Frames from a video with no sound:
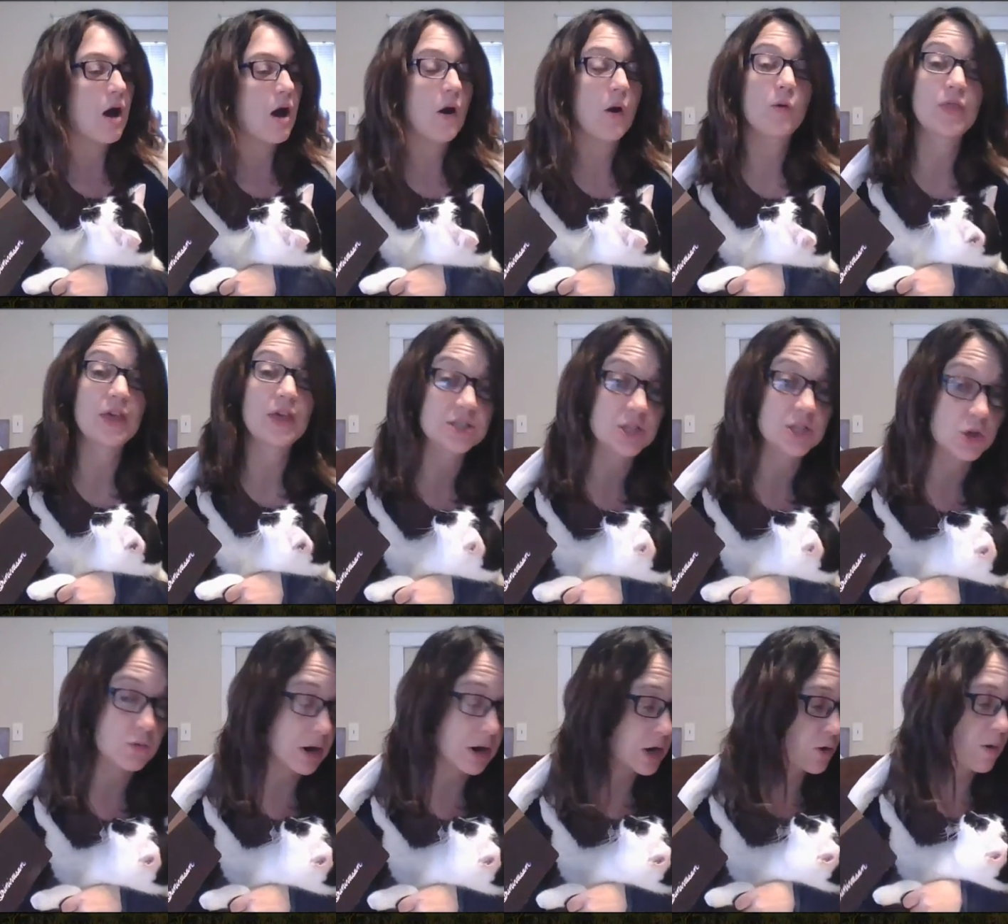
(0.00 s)
Oh, that's a
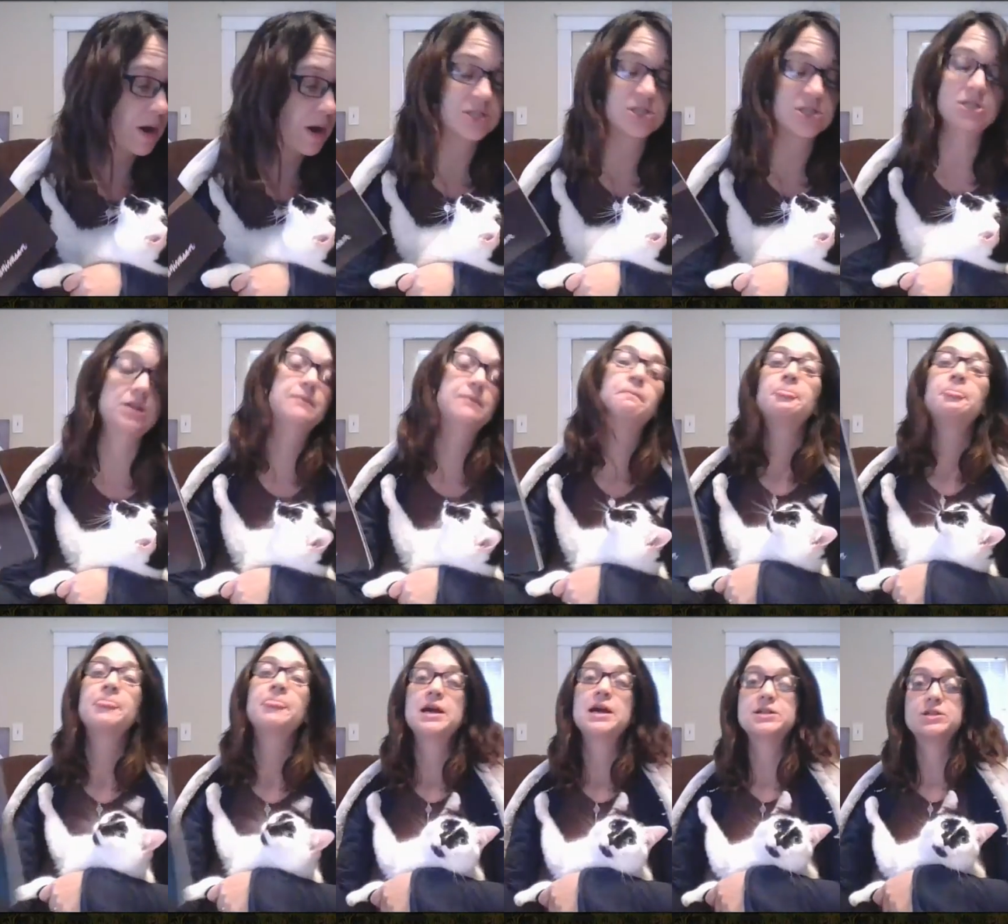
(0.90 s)
great question.
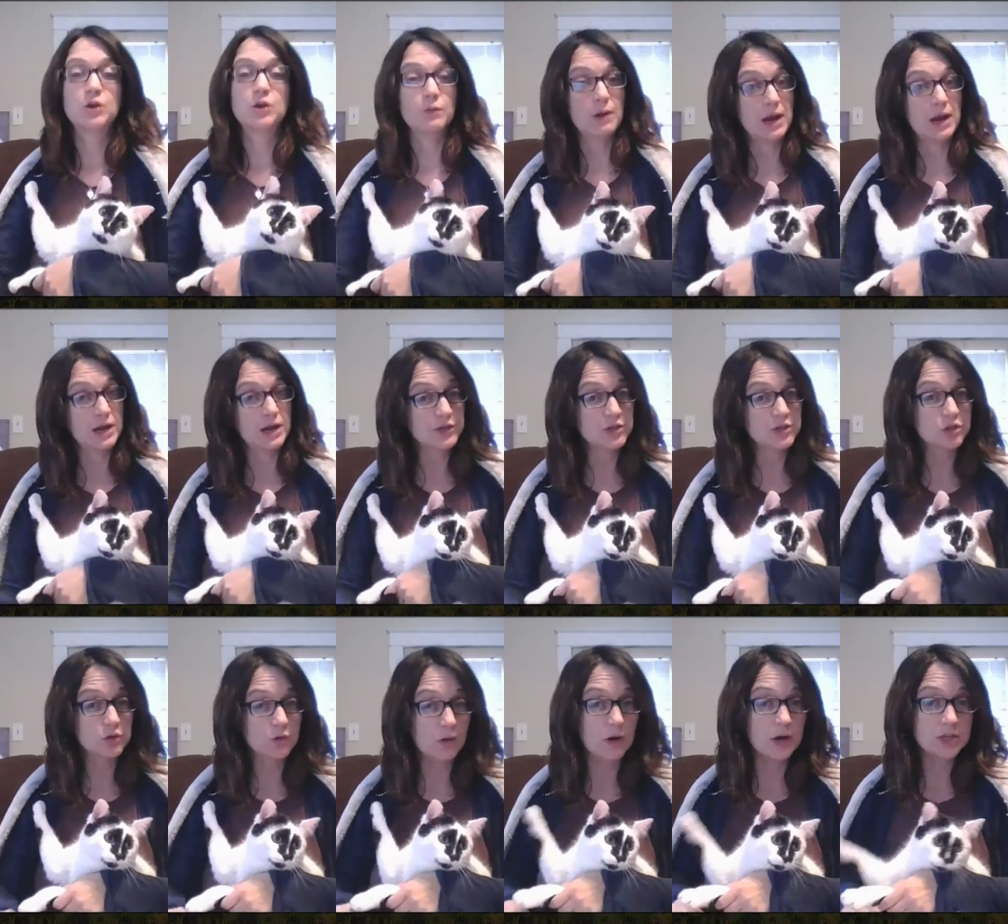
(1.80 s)

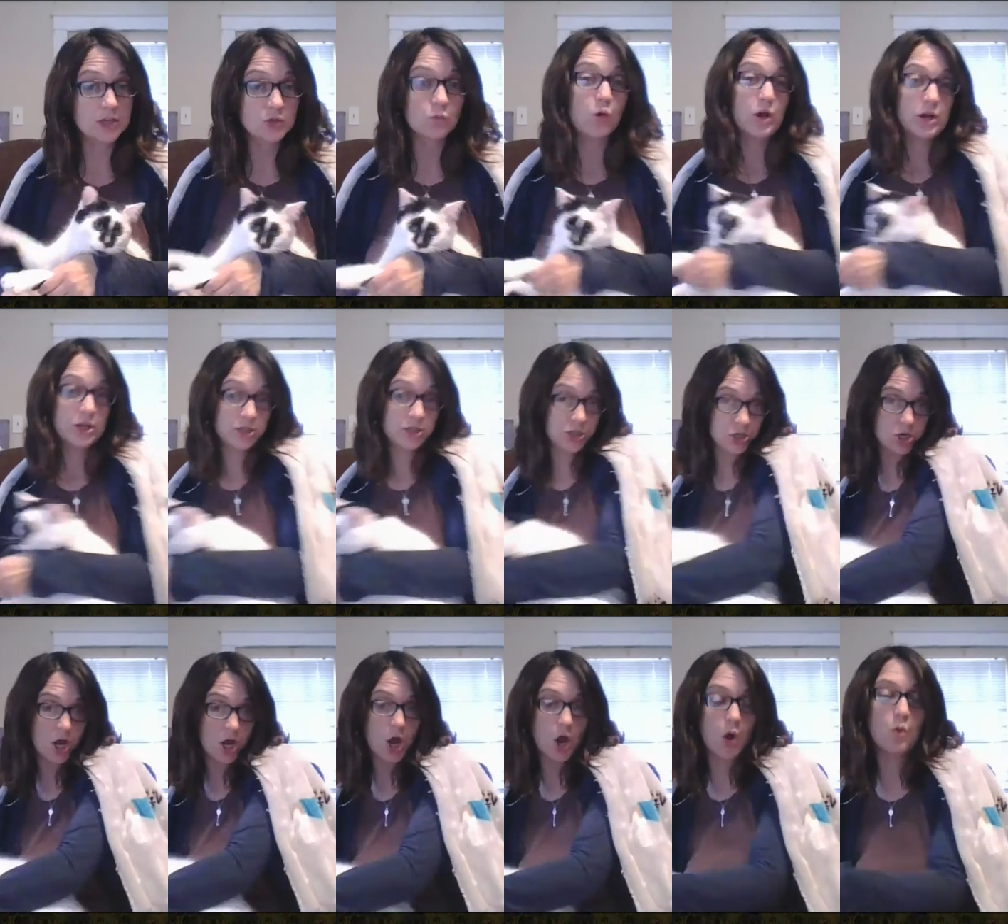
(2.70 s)
Tyrannosaurus wanted to
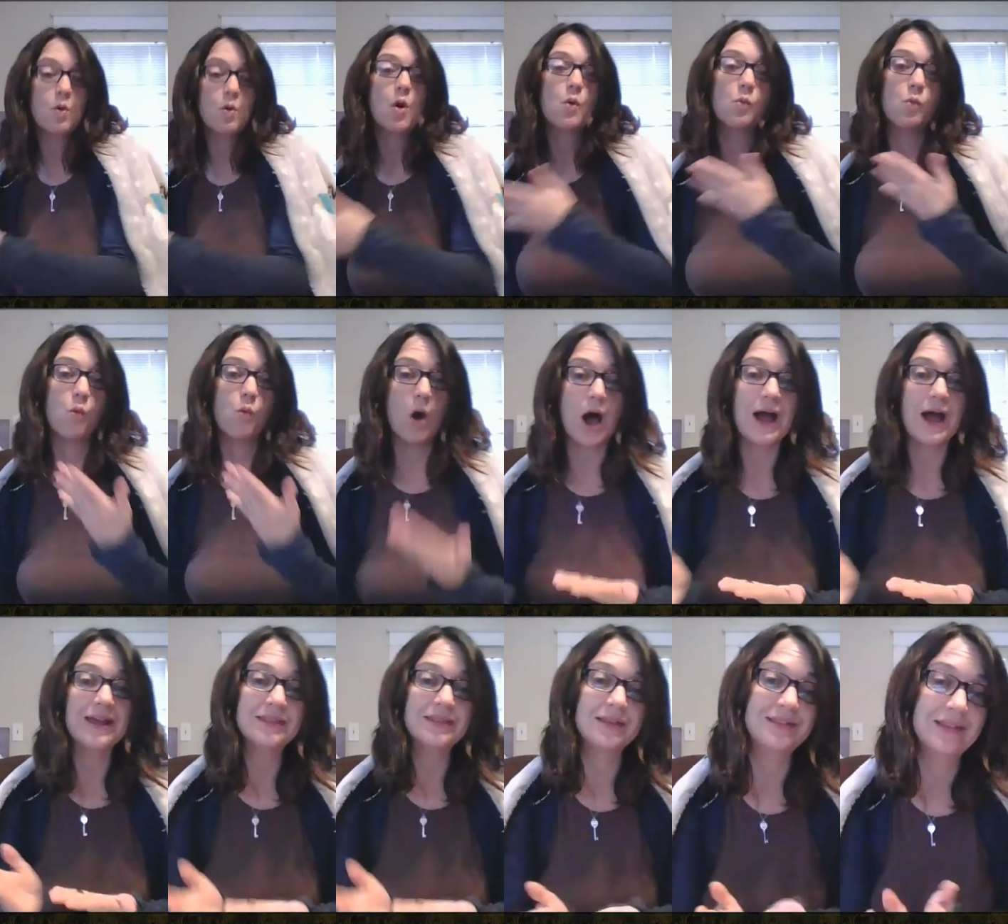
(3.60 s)
know
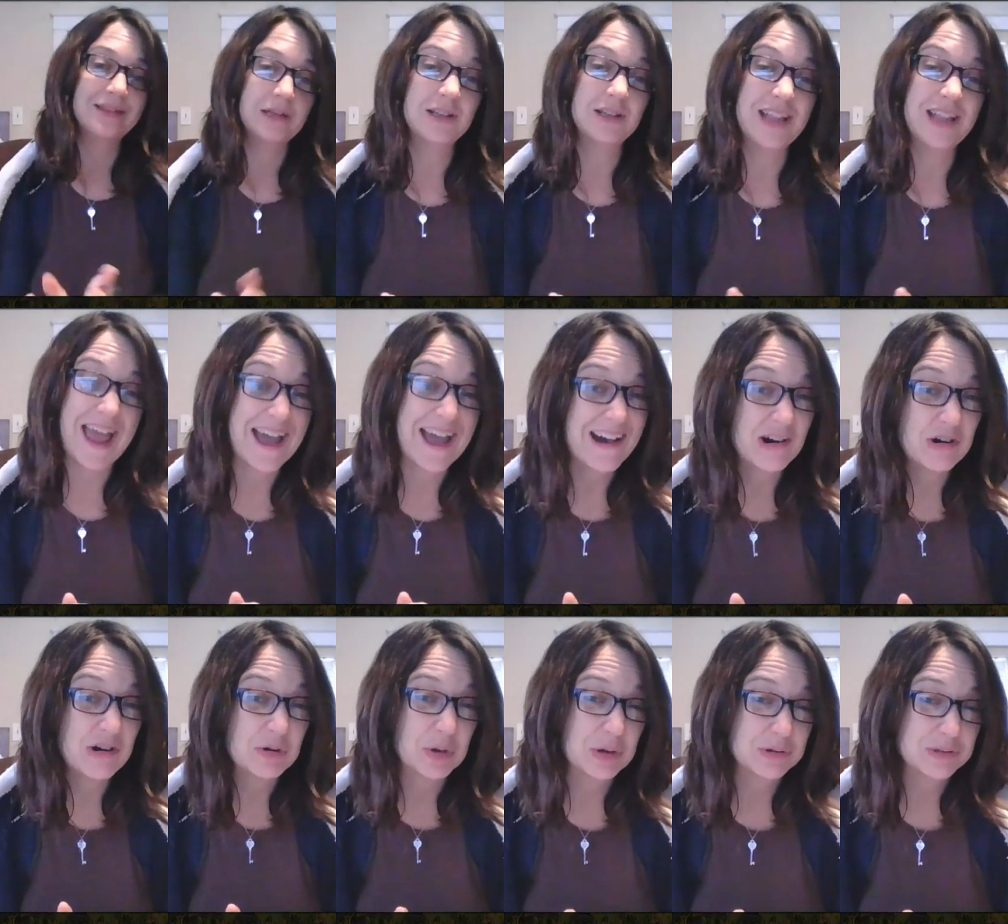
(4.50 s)
why the little
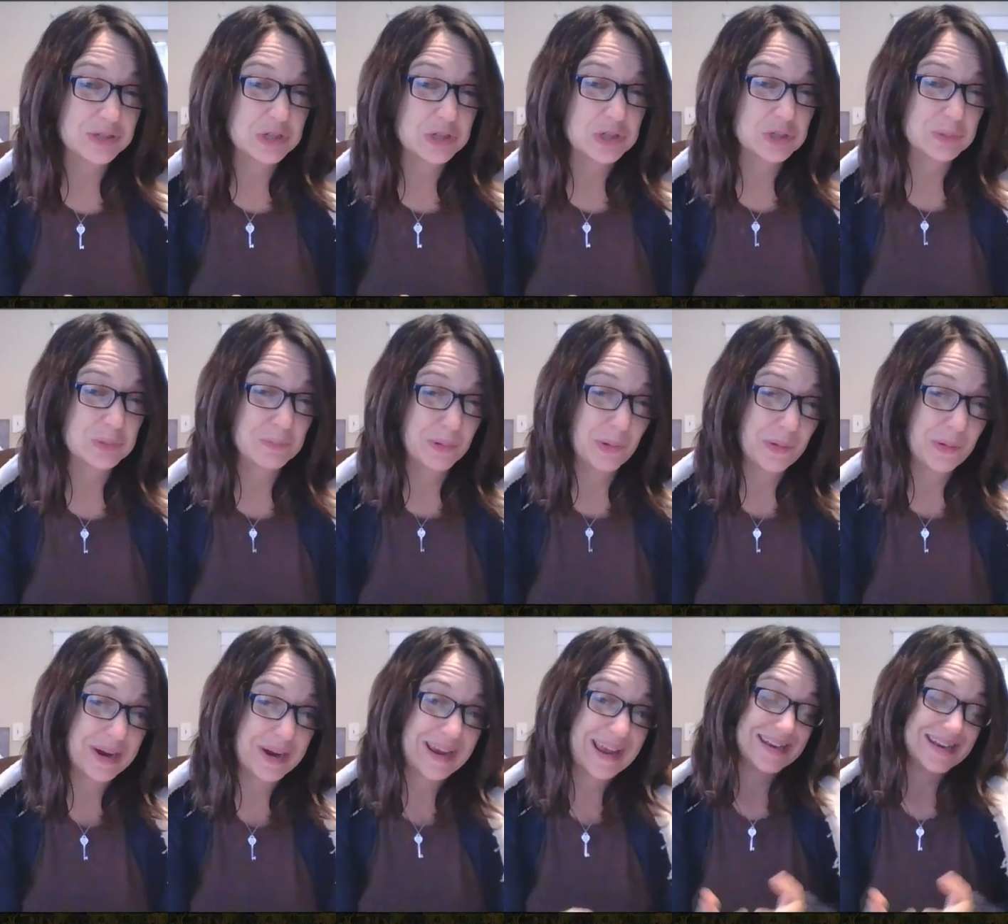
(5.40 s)
owl goes
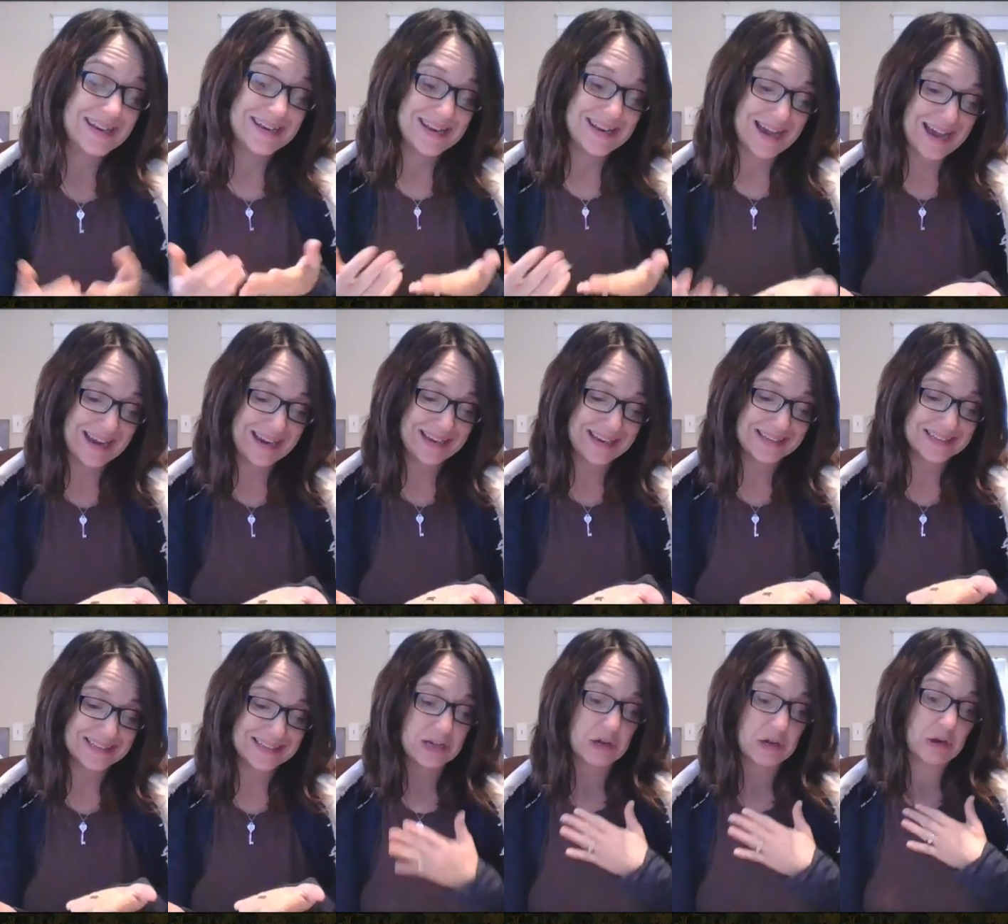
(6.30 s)
exploring at
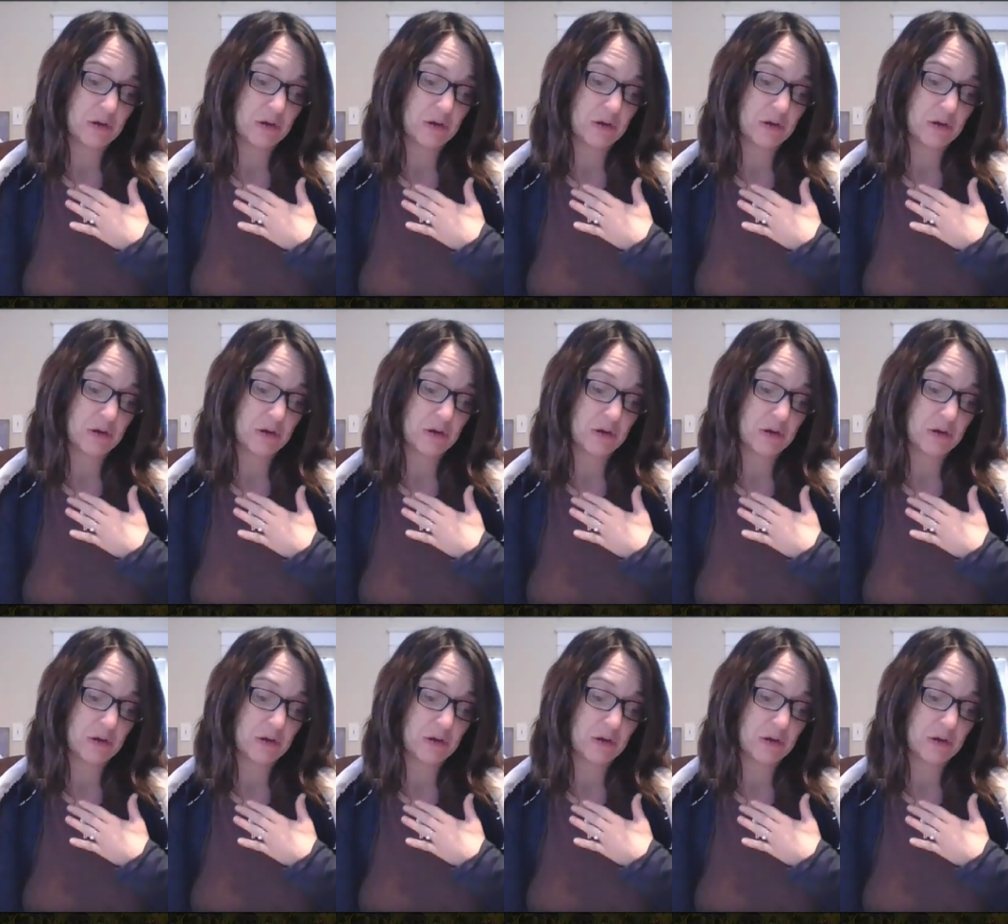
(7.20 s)
night.